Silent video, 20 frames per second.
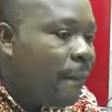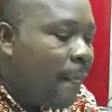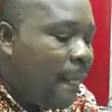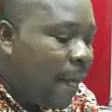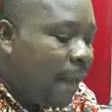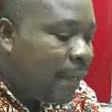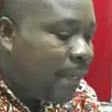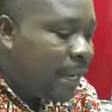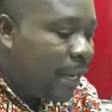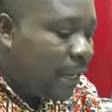
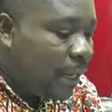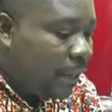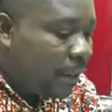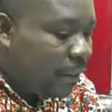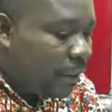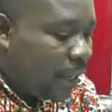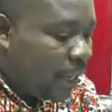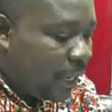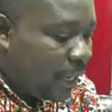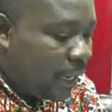
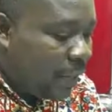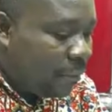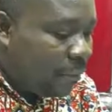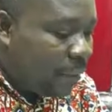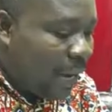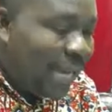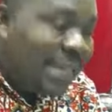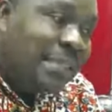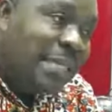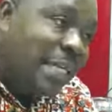
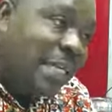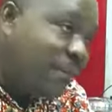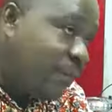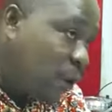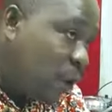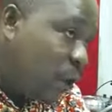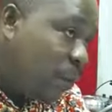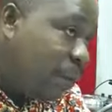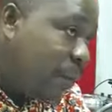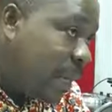under
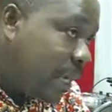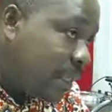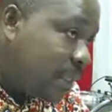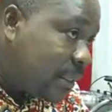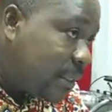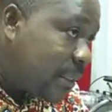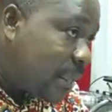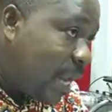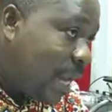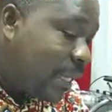
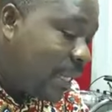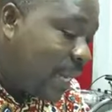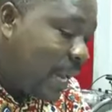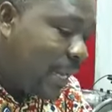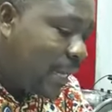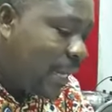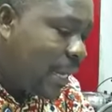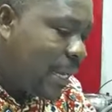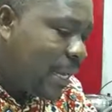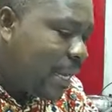development, Anna,